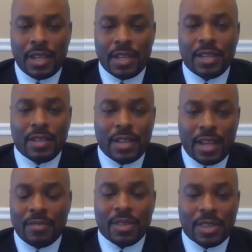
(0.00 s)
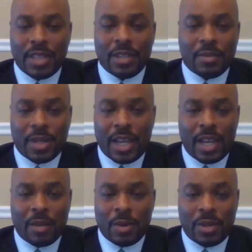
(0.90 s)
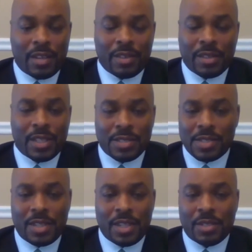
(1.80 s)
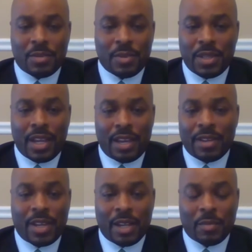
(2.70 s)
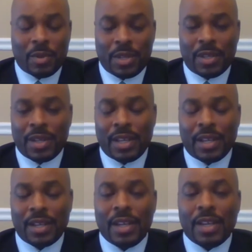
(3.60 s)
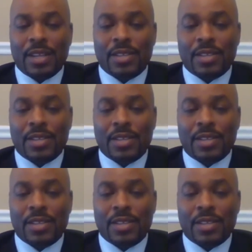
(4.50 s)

hitting everything with a hammer and everything's a nail when you have a hammer in your hand.